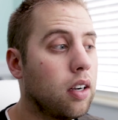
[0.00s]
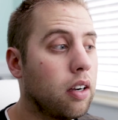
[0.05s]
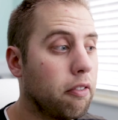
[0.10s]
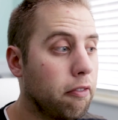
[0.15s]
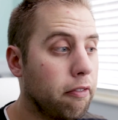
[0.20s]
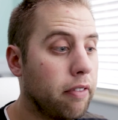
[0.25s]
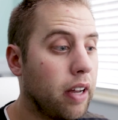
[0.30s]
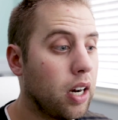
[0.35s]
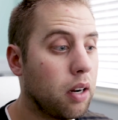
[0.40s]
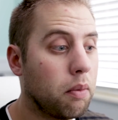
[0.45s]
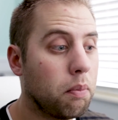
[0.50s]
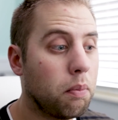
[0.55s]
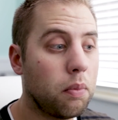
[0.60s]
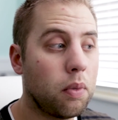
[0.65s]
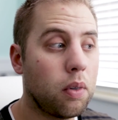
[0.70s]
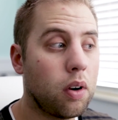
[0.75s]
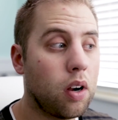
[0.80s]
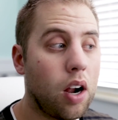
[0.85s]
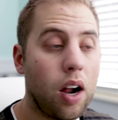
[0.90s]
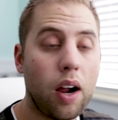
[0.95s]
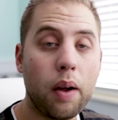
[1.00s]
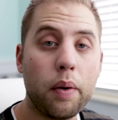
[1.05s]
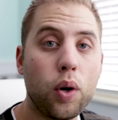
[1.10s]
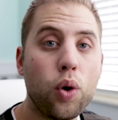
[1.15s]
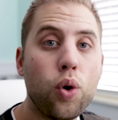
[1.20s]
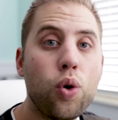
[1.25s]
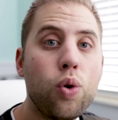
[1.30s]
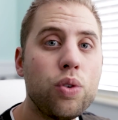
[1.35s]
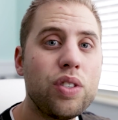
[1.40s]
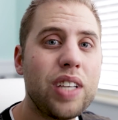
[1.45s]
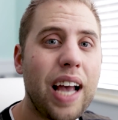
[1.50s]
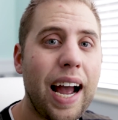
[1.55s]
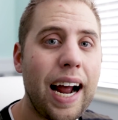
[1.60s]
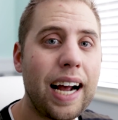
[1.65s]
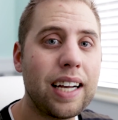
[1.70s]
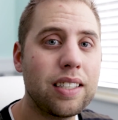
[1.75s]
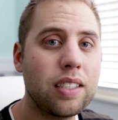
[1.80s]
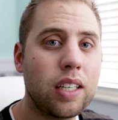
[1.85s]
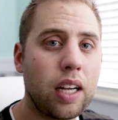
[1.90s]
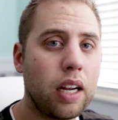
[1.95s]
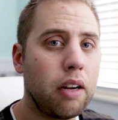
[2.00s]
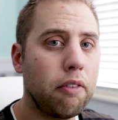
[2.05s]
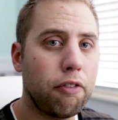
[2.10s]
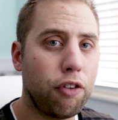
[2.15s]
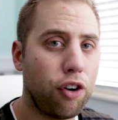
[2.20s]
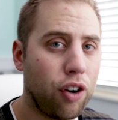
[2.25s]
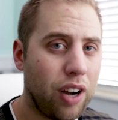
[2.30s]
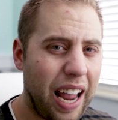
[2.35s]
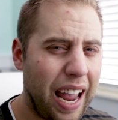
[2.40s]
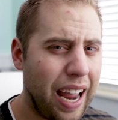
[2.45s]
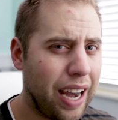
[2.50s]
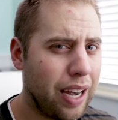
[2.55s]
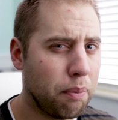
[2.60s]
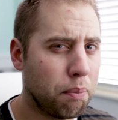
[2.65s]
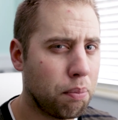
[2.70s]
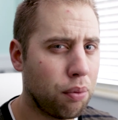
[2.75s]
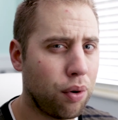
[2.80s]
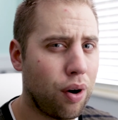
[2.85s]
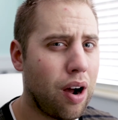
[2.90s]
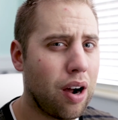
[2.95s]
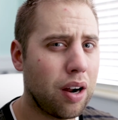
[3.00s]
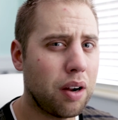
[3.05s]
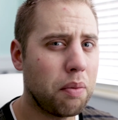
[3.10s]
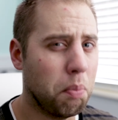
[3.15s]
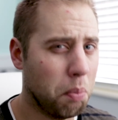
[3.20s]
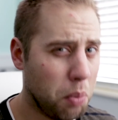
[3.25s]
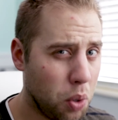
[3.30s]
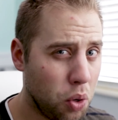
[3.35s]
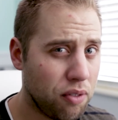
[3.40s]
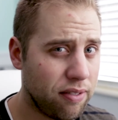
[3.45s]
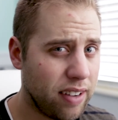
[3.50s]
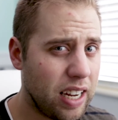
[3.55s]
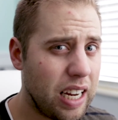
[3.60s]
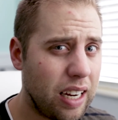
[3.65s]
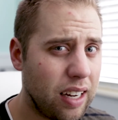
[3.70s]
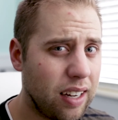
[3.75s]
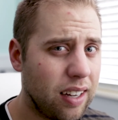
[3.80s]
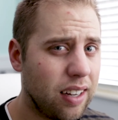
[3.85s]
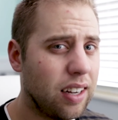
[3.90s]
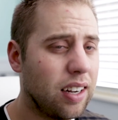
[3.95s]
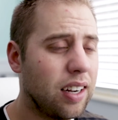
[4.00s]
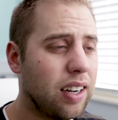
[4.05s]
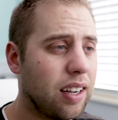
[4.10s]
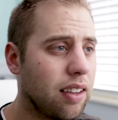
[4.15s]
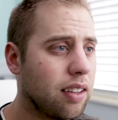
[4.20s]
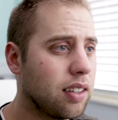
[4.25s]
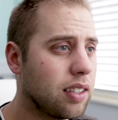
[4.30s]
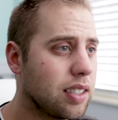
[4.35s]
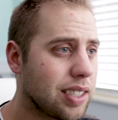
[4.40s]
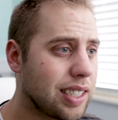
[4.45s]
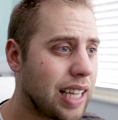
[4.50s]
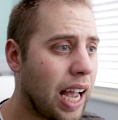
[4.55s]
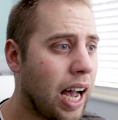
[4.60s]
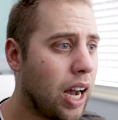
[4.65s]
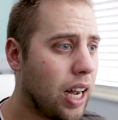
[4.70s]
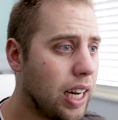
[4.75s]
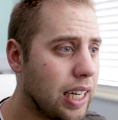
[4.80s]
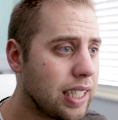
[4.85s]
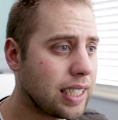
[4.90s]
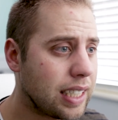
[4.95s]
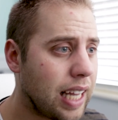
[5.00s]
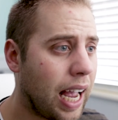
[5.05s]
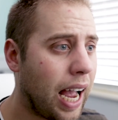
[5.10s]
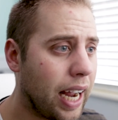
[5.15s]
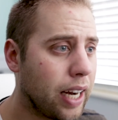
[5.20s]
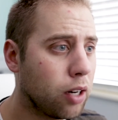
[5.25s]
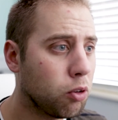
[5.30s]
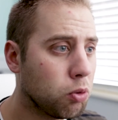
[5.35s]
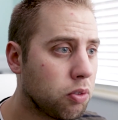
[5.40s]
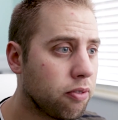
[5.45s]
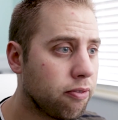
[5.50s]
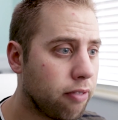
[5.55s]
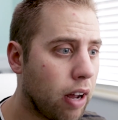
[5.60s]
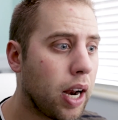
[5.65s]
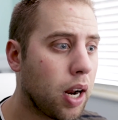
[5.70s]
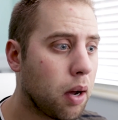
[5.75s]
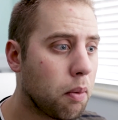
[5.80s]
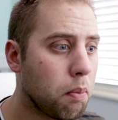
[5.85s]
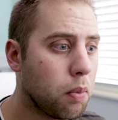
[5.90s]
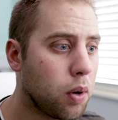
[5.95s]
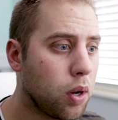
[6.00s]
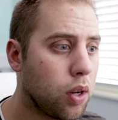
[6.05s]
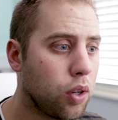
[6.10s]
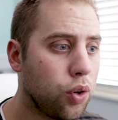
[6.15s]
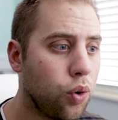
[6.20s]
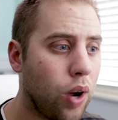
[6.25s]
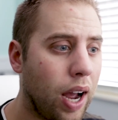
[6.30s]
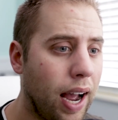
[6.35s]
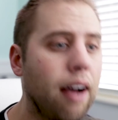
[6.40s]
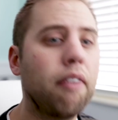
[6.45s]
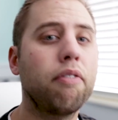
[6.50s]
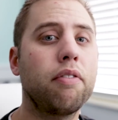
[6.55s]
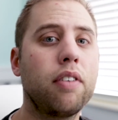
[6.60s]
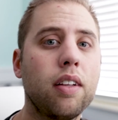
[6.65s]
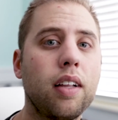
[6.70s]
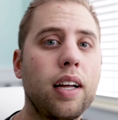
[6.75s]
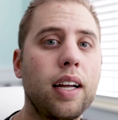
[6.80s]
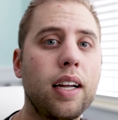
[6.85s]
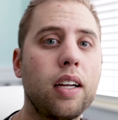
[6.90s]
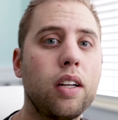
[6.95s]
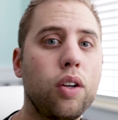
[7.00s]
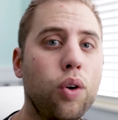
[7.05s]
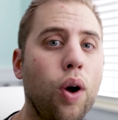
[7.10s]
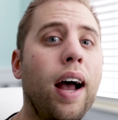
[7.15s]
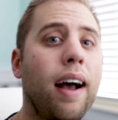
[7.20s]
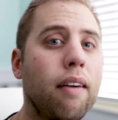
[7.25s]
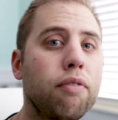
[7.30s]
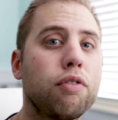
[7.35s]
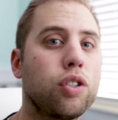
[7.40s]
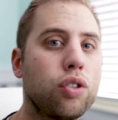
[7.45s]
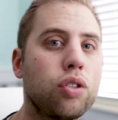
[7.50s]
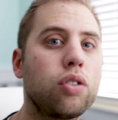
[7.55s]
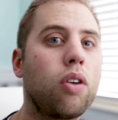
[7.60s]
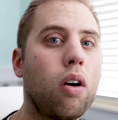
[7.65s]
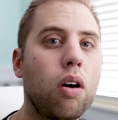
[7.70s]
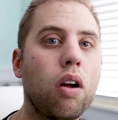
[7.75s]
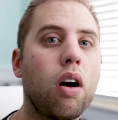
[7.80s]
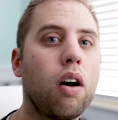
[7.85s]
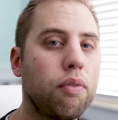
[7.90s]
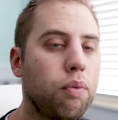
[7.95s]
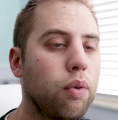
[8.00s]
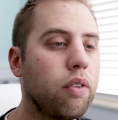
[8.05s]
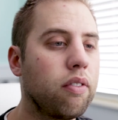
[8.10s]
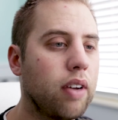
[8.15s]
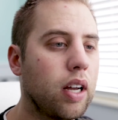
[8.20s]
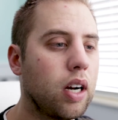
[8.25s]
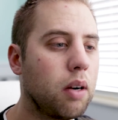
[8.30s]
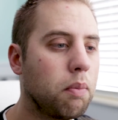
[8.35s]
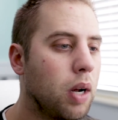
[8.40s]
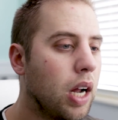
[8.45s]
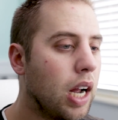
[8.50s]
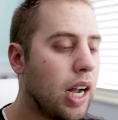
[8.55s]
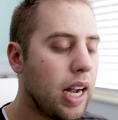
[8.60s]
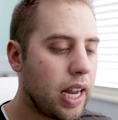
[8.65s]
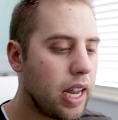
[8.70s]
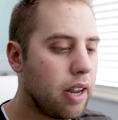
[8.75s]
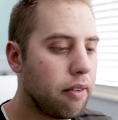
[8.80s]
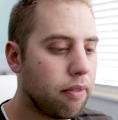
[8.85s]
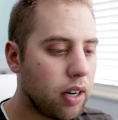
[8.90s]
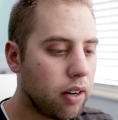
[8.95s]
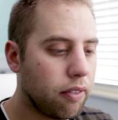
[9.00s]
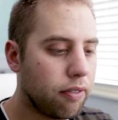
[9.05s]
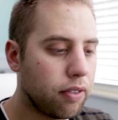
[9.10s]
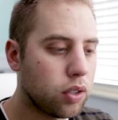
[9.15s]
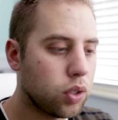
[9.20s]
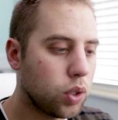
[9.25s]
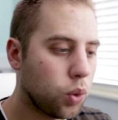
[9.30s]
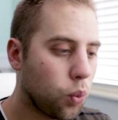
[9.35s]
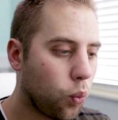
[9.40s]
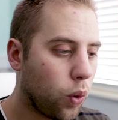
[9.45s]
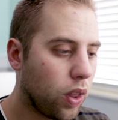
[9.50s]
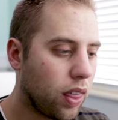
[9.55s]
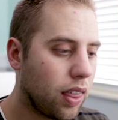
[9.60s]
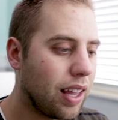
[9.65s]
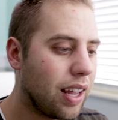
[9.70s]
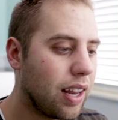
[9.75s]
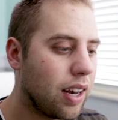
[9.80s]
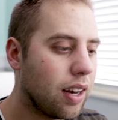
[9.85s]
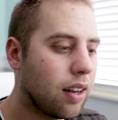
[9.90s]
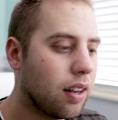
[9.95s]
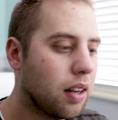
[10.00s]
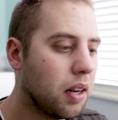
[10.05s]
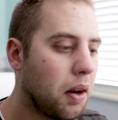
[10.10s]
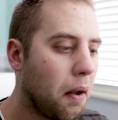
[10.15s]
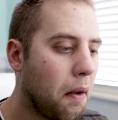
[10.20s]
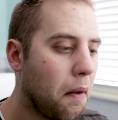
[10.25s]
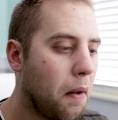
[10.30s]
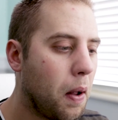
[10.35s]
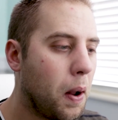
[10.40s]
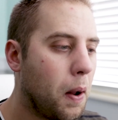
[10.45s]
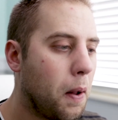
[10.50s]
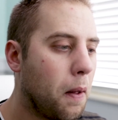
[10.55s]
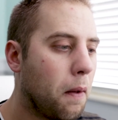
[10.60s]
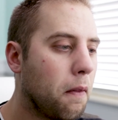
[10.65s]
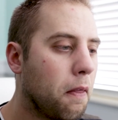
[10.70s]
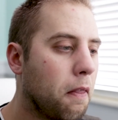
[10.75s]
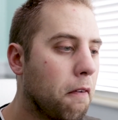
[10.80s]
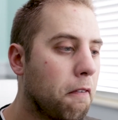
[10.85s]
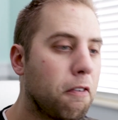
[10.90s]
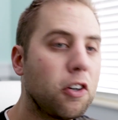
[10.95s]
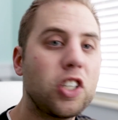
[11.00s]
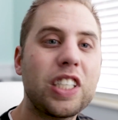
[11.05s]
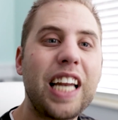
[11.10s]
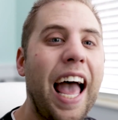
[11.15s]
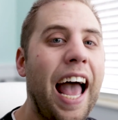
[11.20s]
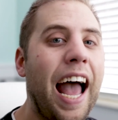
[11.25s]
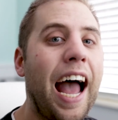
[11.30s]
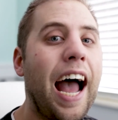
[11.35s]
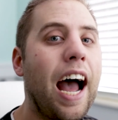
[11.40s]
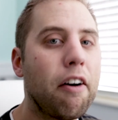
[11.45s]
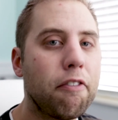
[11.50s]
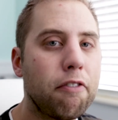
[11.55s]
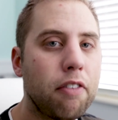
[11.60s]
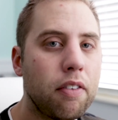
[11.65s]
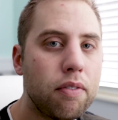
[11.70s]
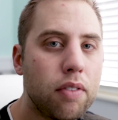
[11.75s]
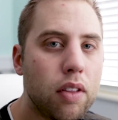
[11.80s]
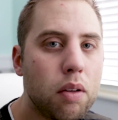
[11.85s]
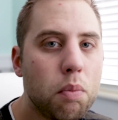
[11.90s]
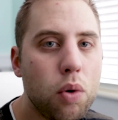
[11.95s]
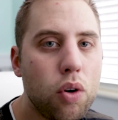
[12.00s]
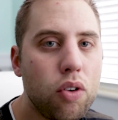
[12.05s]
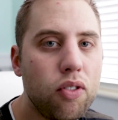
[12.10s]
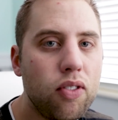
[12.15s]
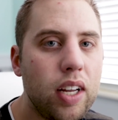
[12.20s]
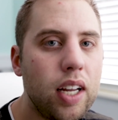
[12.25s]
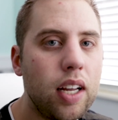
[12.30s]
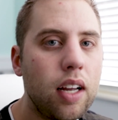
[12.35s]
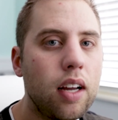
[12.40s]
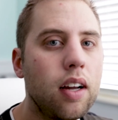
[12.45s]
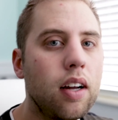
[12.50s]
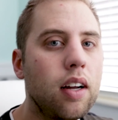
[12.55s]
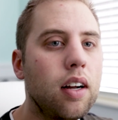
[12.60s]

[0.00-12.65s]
Venom. I mean, who's asking for an Eddie Brock movie? It's titled Venom. You have to start off with Venom. Even if it's within the first half of the movie,